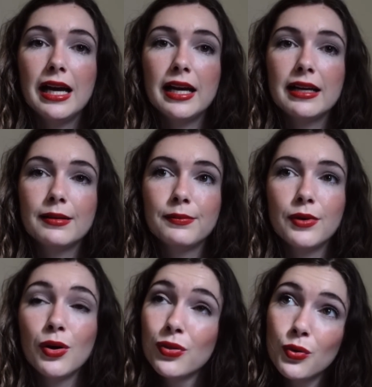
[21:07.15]

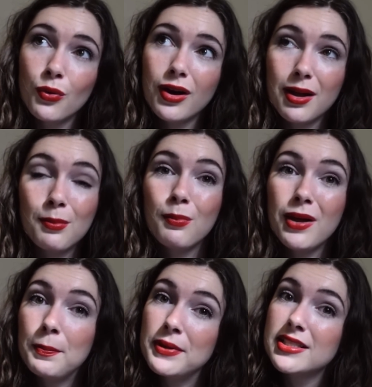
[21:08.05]
Although it
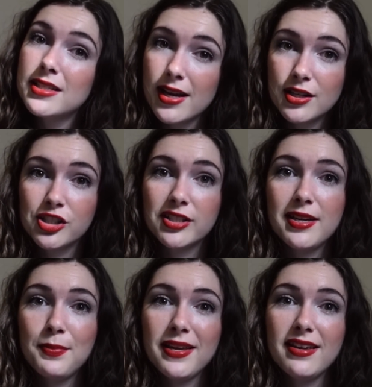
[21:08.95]
may
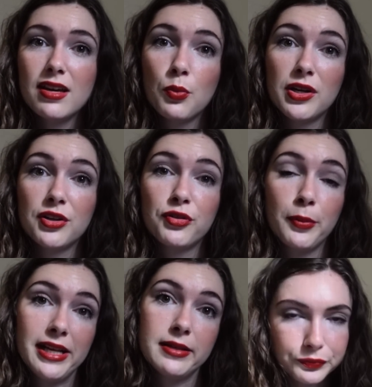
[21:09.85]
potentially be a winner for
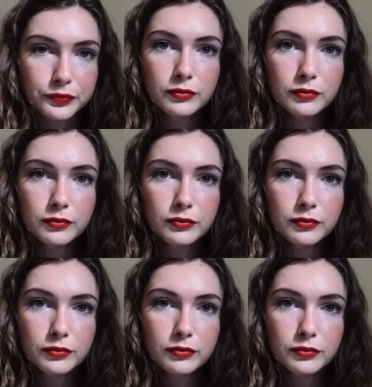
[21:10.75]
me.